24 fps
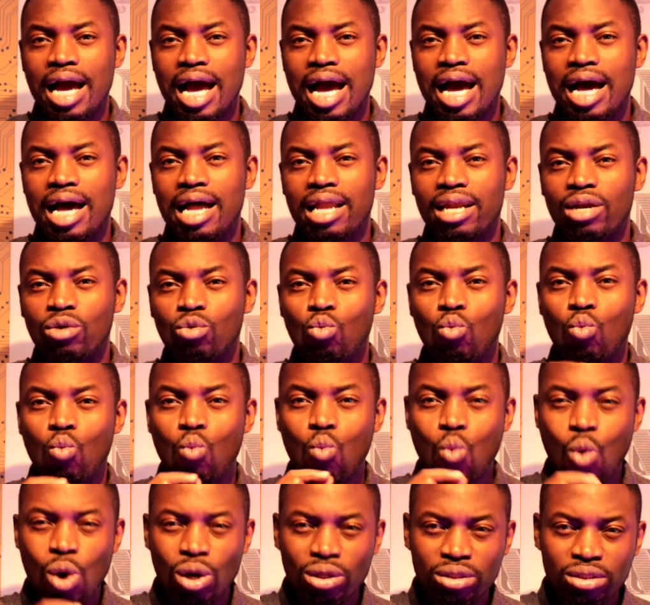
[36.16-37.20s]
and
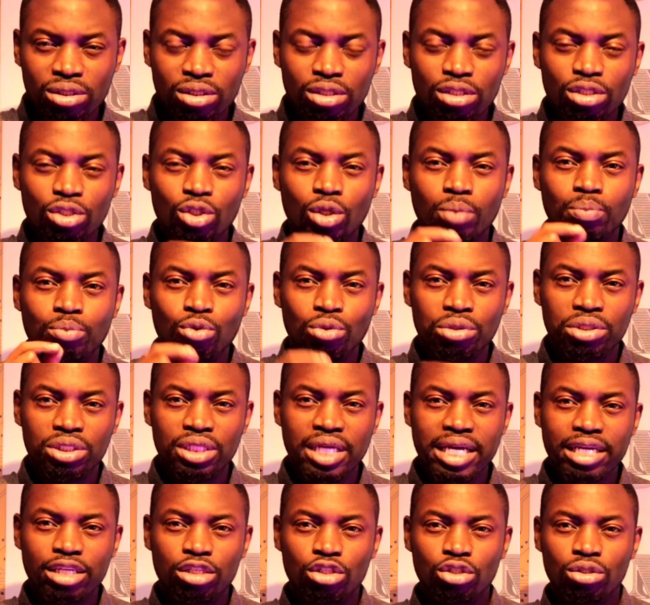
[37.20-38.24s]
what your
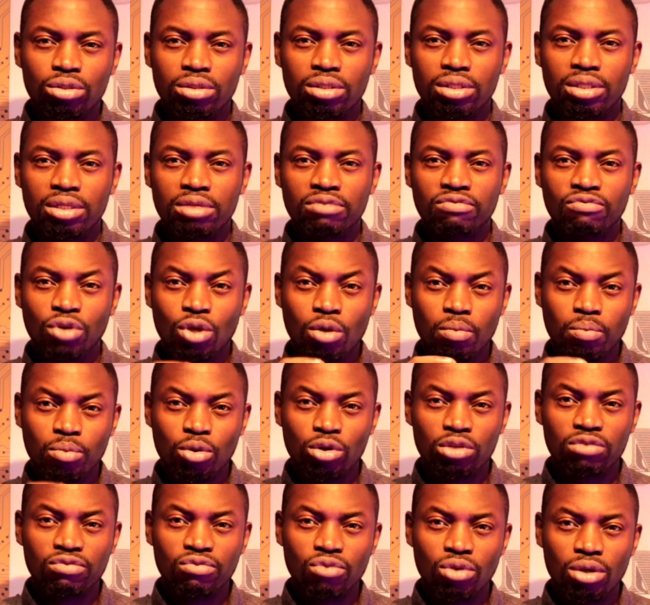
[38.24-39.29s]
projection for your
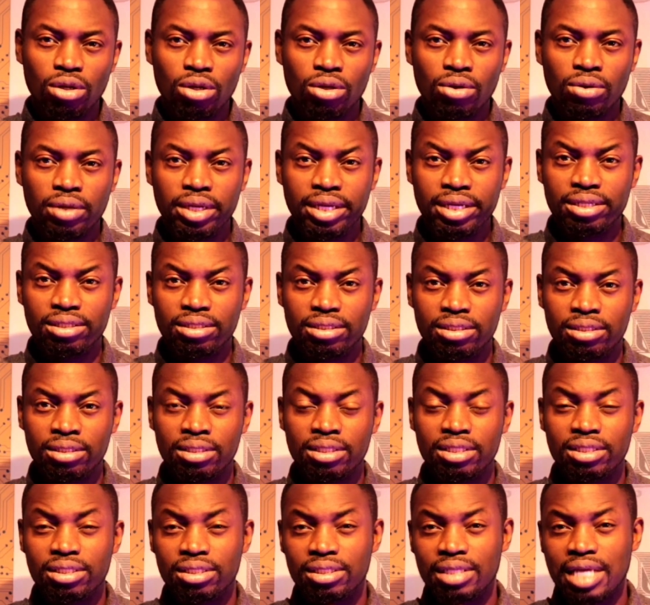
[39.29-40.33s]
portfolio is.
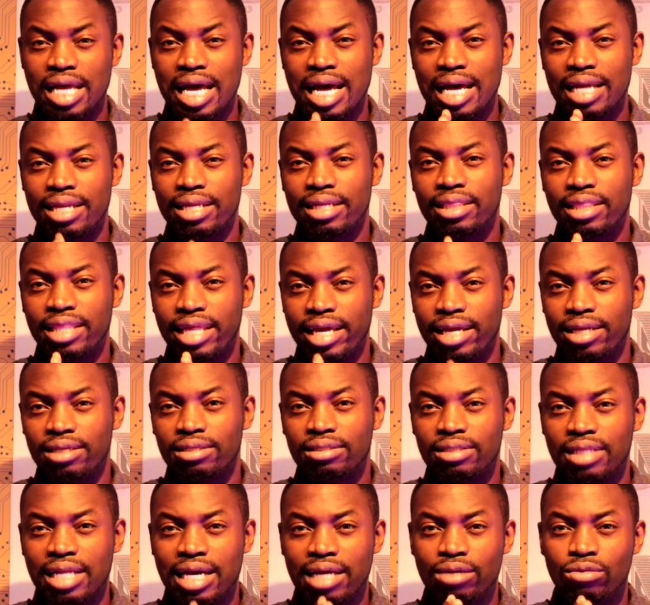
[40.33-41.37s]
These are the
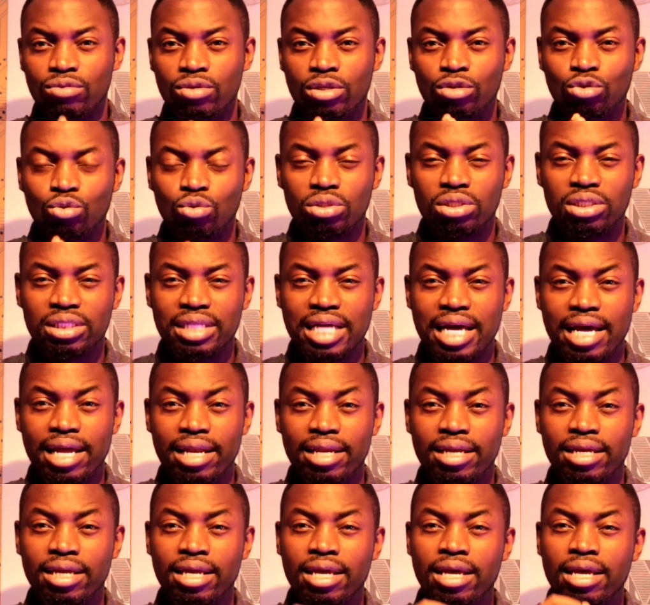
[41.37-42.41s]
things that you need to
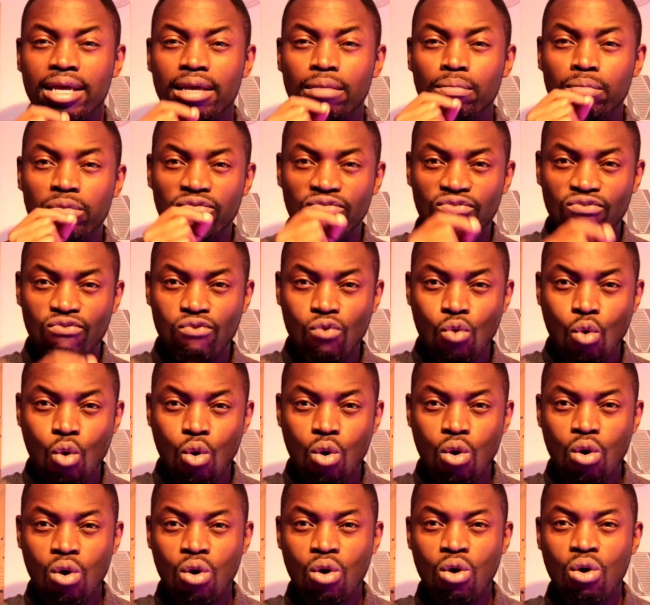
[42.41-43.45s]
understand
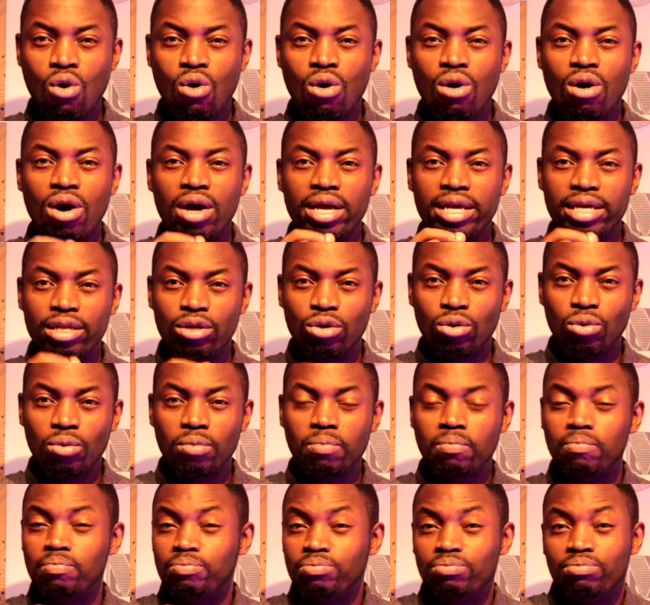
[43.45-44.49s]
before,
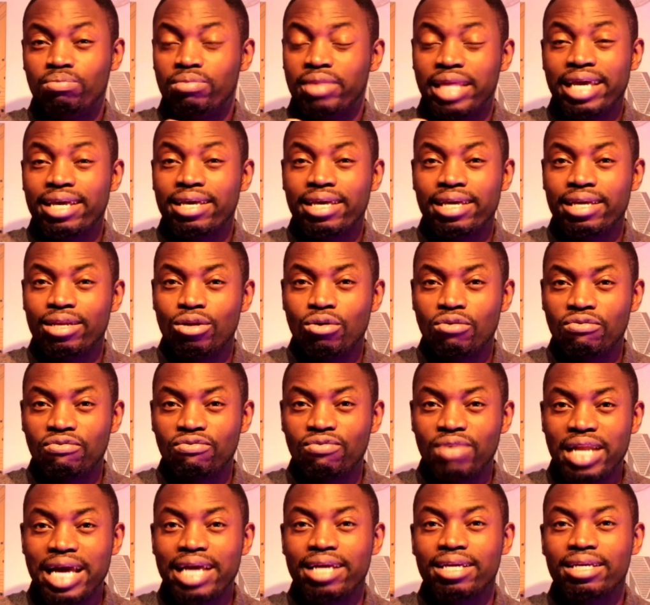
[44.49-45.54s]
thinking
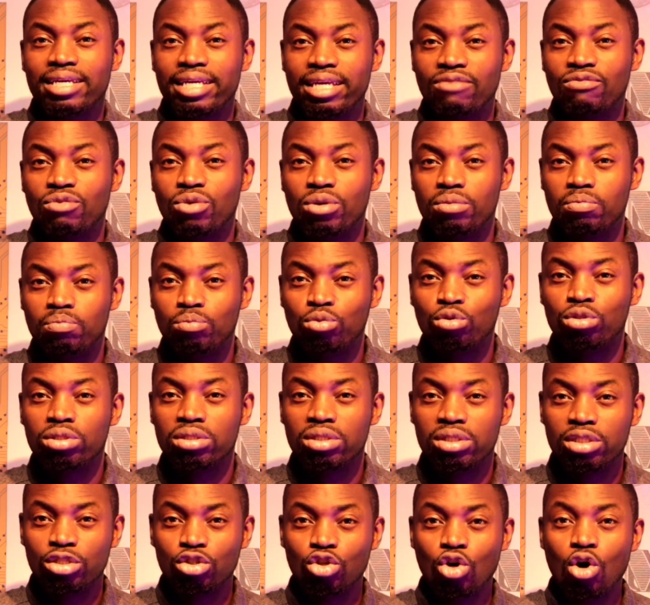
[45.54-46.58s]
of like even
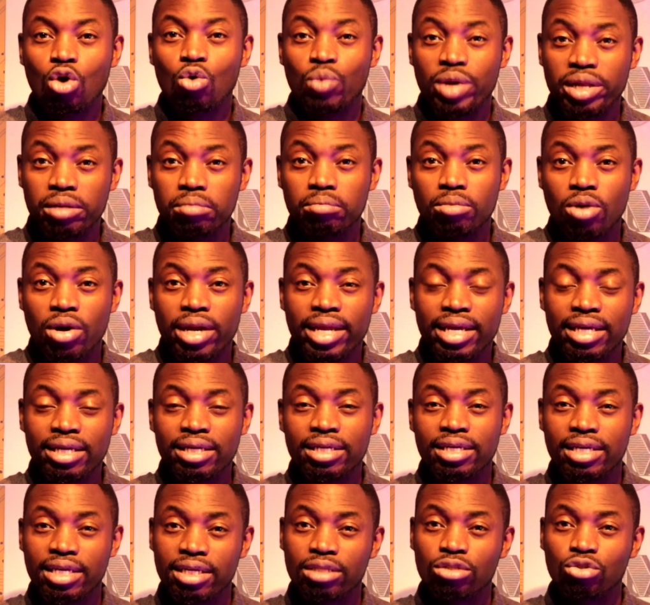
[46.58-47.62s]
putting your real
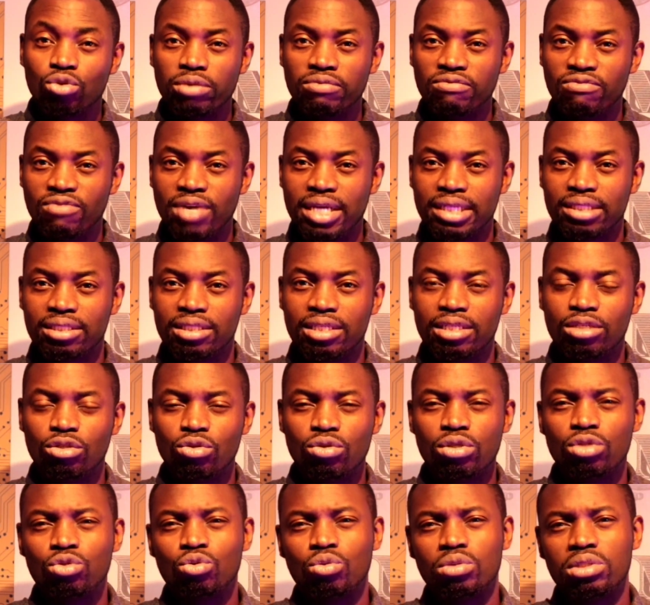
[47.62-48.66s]
money into investing.
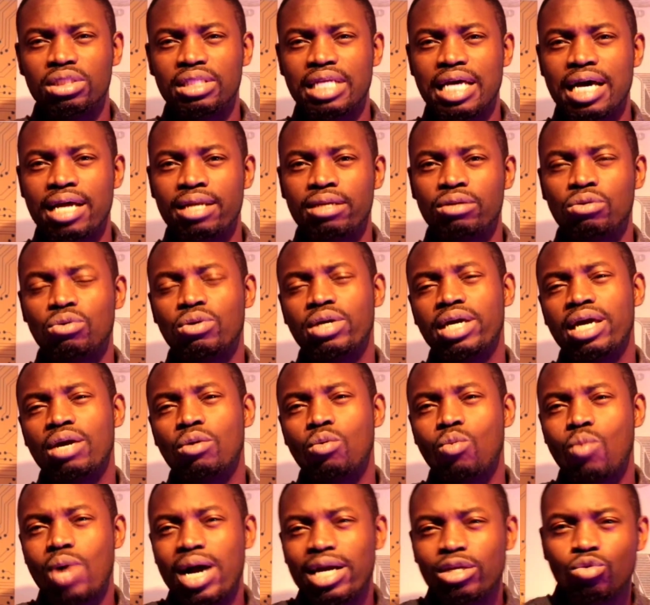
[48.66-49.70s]
You need to understand, okay,
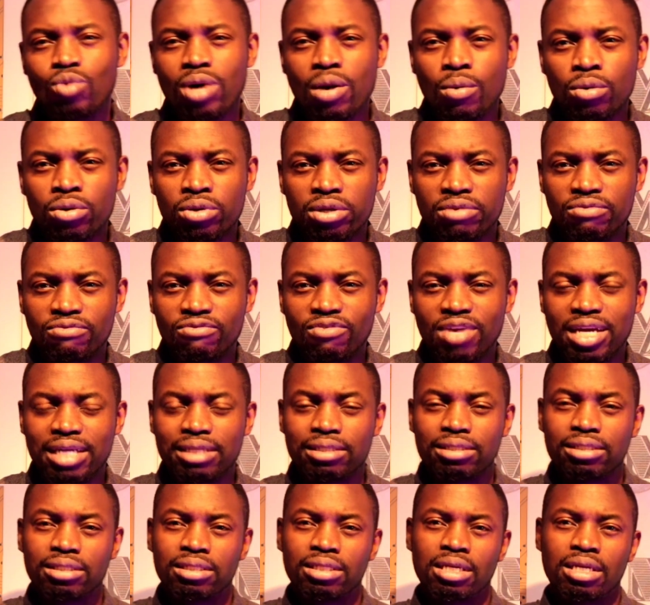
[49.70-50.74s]
why do I want to
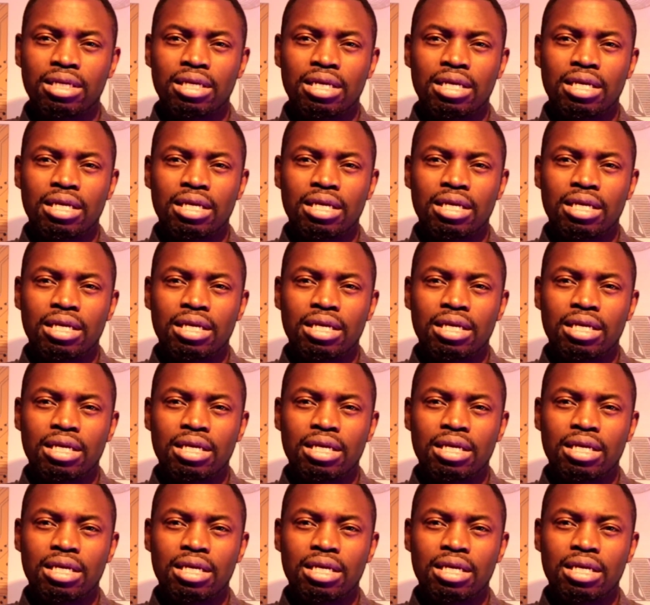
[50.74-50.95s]
invest?